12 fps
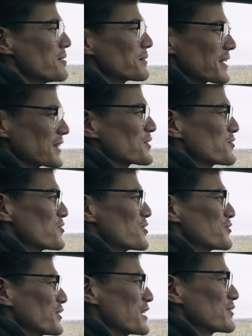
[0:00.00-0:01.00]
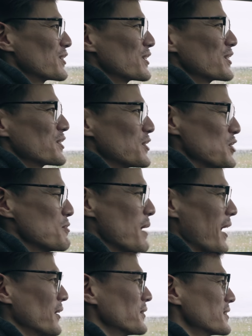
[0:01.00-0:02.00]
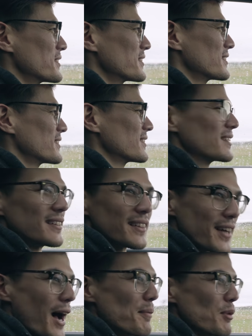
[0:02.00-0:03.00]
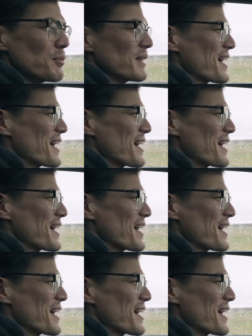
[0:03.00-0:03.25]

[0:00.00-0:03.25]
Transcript: I'm gonna get the four flavor two pound combo